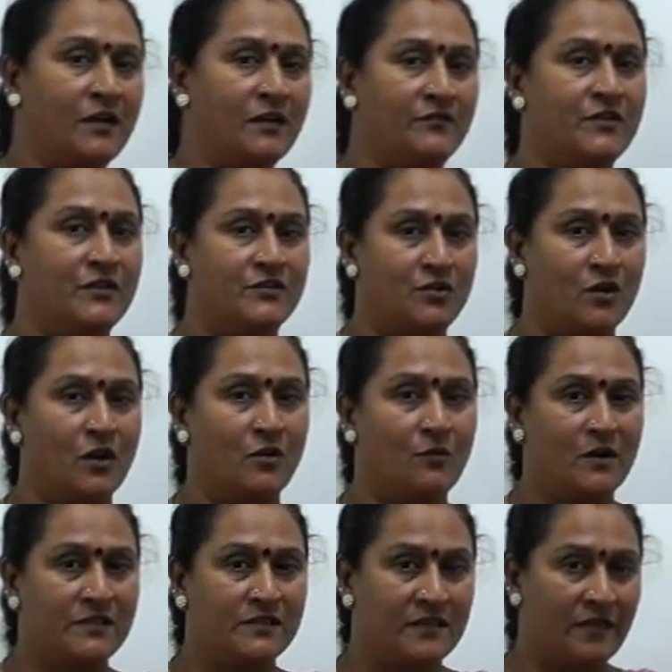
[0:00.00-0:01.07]
of the stock
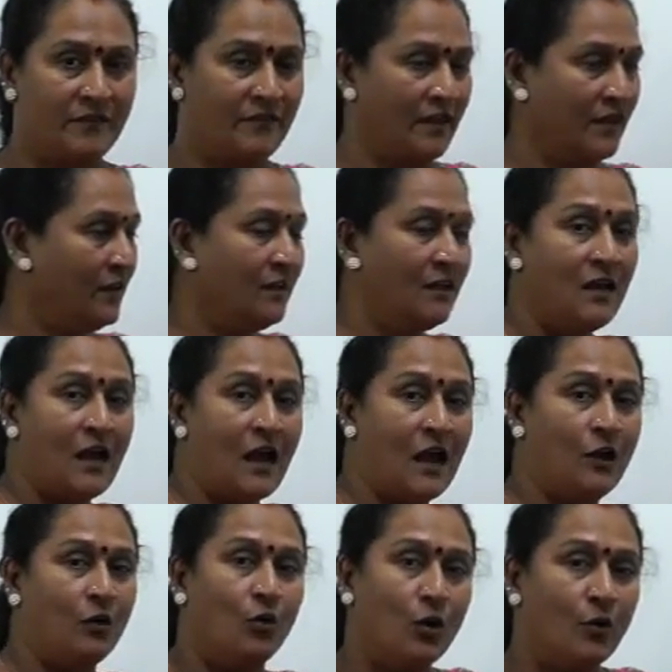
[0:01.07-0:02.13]
was given
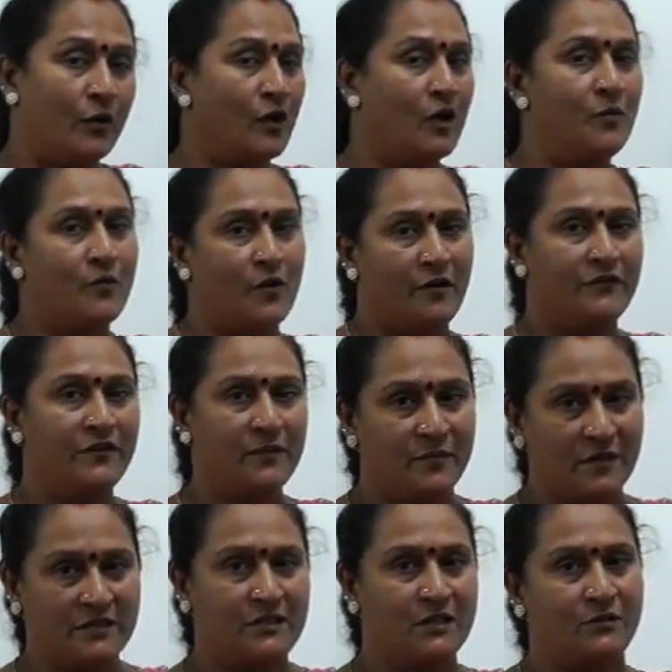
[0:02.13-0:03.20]
and overall profit
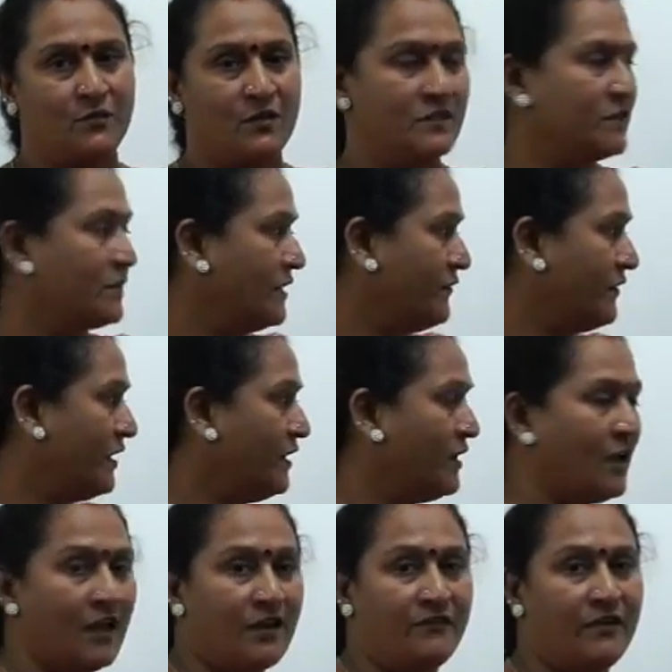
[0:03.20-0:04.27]
percent was given,
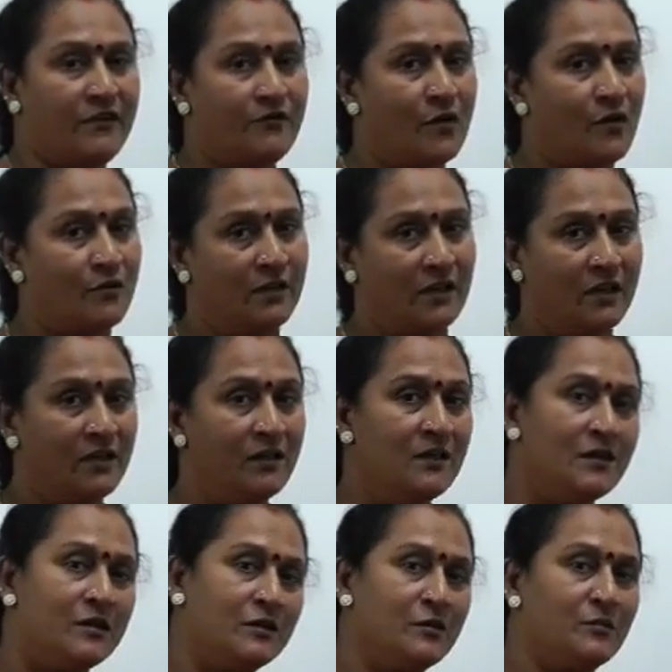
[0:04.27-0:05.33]
and we found the
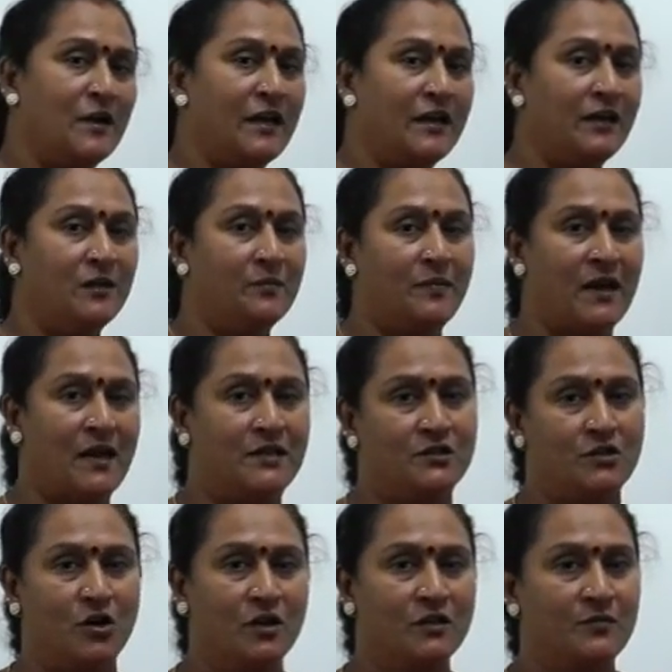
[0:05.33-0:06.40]
remaining part
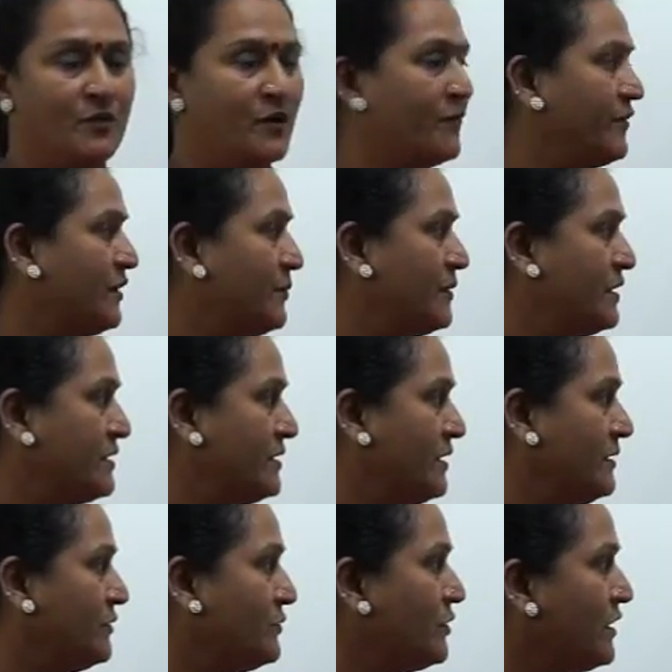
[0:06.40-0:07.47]
stock's profit percent.
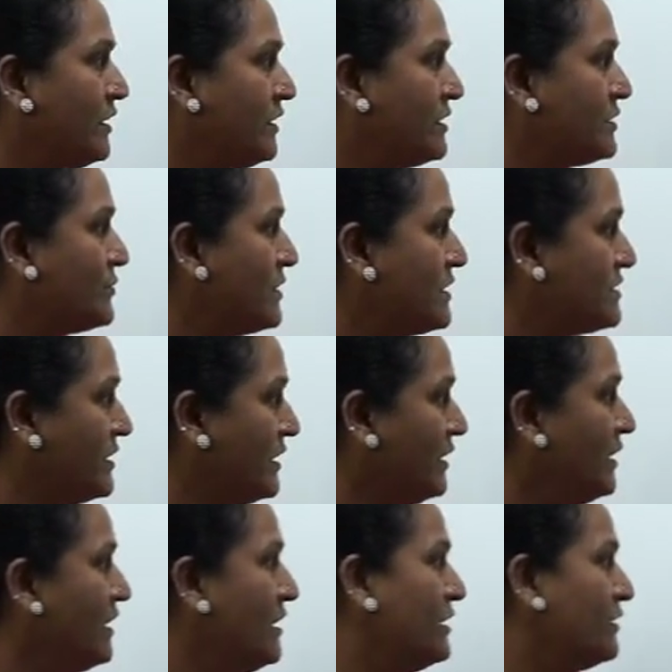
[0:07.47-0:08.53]
So in this
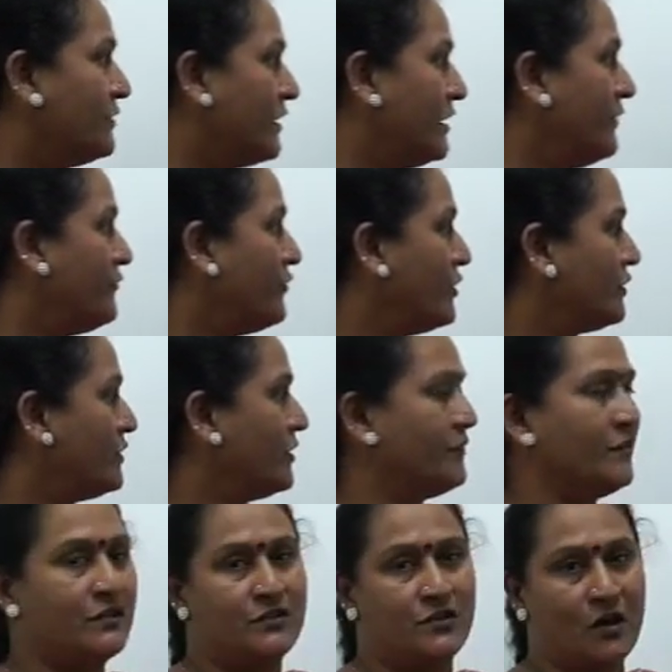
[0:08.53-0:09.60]
question, 3/4 of
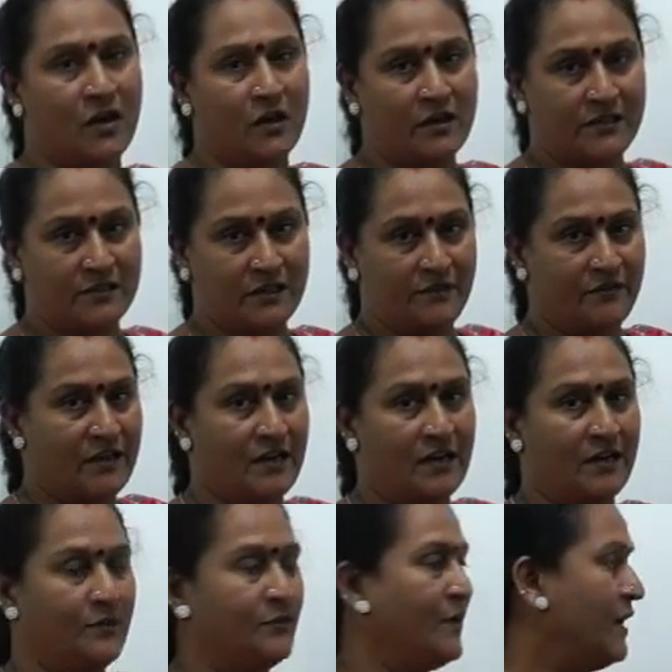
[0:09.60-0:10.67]
the stock is given
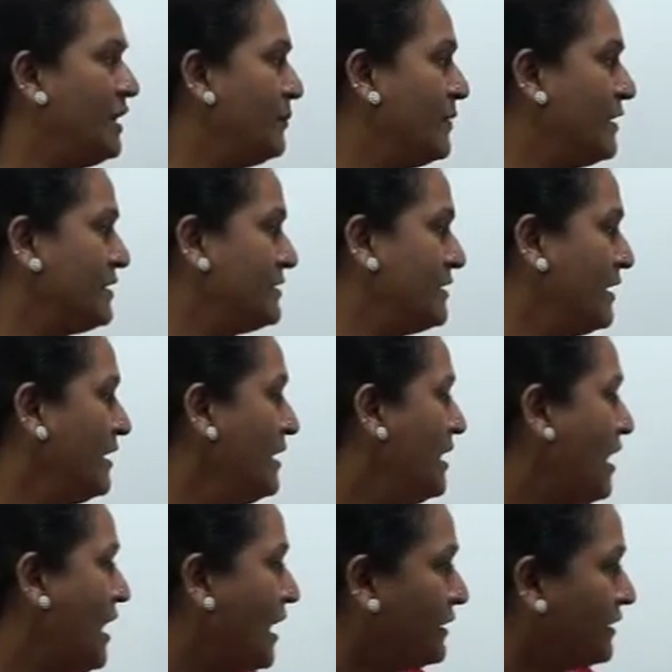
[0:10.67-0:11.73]
at 20%
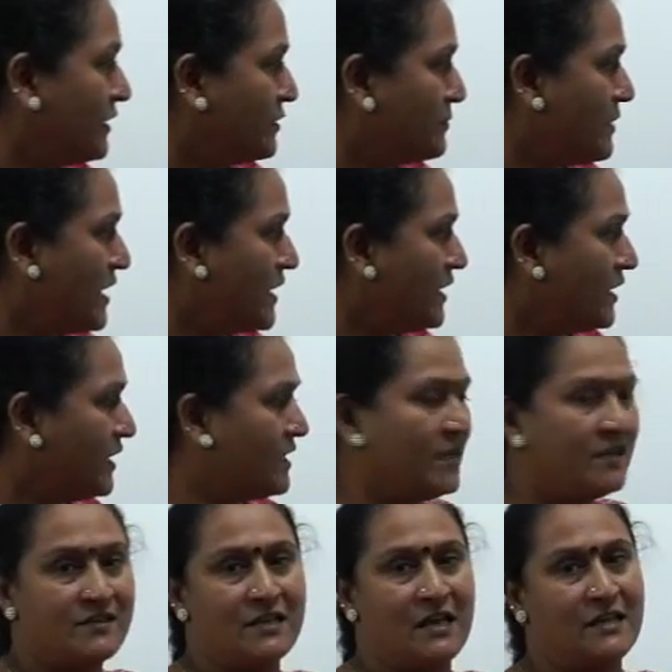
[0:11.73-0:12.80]
and the remaining he
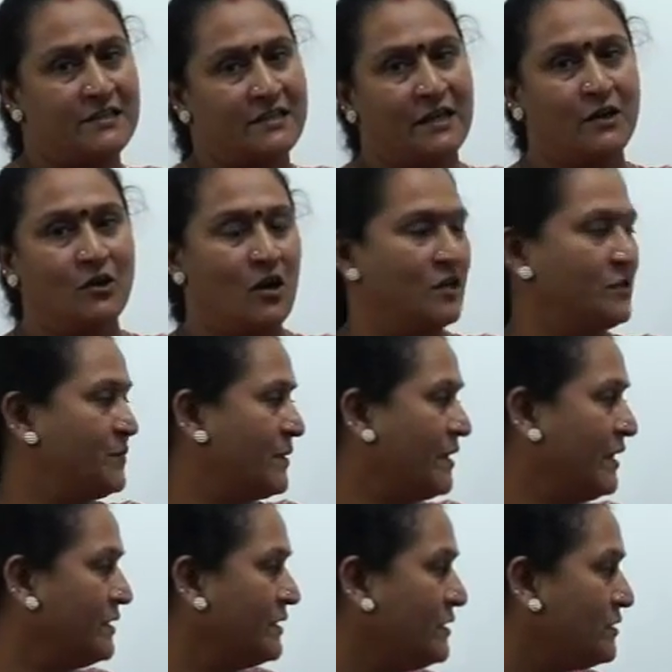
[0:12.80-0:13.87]
sells at cost
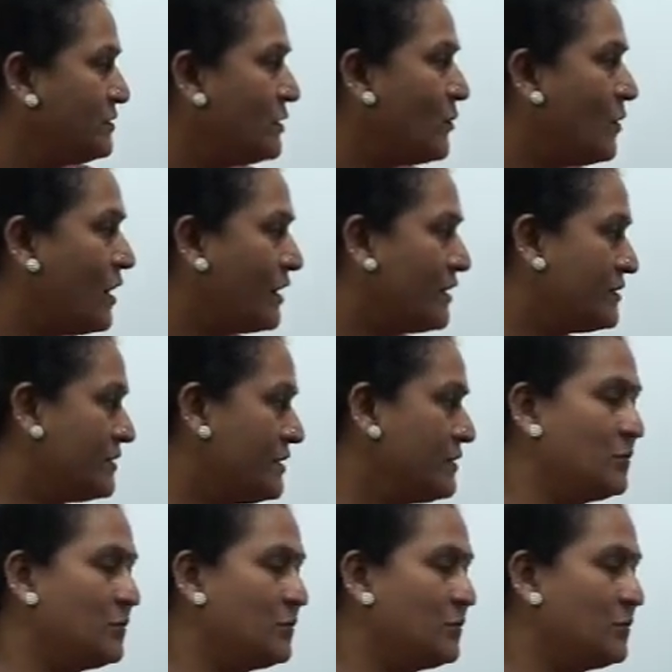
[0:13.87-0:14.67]
price. So what is his